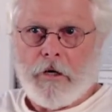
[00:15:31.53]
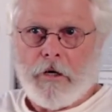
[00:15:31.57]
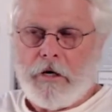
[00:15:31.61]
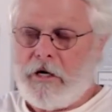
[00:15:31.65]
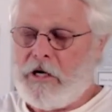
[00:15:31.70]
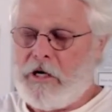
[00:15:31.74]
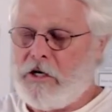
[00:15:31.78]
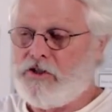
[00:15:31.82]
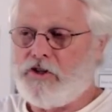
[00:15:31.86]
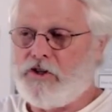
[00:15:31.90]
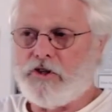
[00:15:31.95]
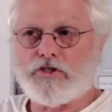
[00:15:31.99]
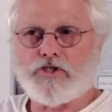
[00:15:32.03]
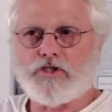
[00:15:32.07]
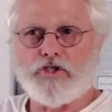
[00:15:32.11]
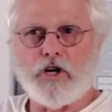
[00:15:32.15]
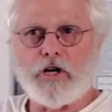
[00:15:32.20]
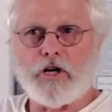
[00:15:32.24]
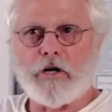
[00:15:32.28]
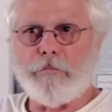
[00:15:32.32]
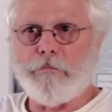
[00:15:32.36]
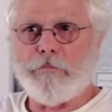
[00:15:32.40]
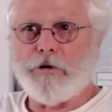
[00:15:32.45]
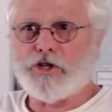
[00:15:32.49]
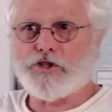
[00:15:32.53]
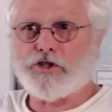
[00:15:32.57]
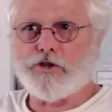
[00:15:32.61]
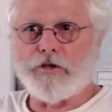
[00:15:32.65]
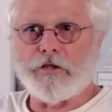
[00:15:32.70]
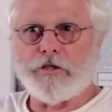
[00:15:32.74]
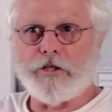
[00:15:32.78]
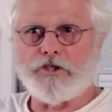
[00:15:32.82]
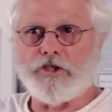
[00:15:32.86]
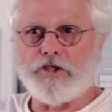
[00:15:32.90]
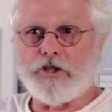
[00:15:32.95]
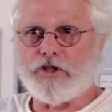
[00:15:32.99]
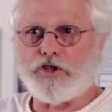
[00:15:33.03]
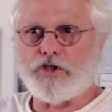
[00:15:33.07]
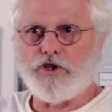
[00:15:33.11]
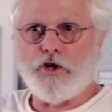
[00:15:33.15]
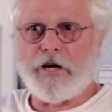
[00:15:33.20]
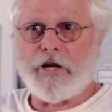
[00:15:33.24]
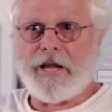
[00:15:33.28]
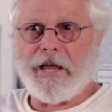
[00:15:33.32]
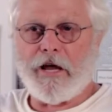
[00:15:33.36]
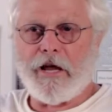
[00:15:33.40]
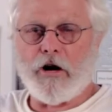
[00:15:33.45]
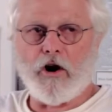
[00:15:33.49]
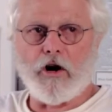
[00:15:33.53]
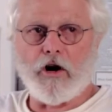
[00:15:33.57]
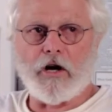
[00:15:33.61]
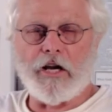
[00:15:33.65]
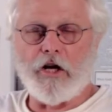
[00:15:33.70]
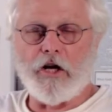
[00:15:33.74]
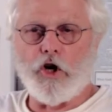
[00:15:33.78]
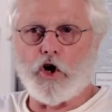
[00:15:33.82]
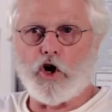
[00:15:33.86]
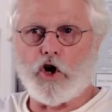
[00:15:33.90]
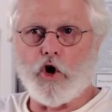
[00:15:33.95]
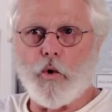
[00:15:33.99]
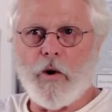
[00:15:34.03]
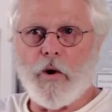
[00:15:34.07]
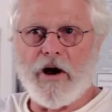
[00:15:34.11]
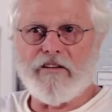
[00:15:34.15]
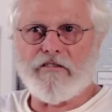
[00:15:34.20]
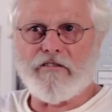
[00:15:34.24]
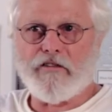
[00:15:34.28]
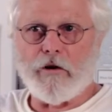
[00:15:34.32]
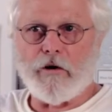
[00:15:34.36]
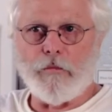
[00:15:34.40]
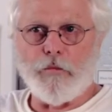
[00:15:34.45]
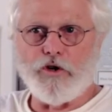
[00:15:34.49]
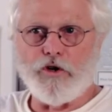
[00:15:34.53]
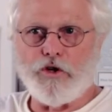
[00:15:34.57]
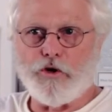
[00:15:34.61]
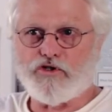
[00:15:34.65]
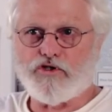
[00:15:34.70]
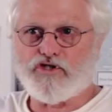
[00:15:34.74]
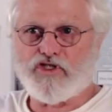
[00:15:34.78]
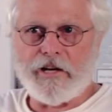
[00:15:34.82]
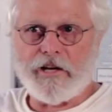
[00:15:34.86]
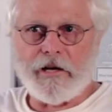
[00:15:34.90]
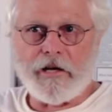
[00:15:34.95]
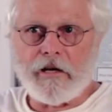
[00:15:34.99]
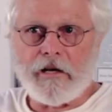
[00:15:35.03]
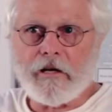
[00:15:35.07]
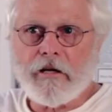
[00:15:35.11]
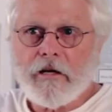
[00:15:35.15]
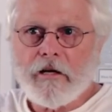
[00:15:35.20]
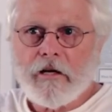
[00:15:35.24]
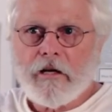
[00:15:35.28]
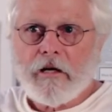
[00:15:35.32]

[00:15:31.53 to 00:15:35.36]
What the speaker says: He just took a picture that just, you can't hardly look away from when you see it.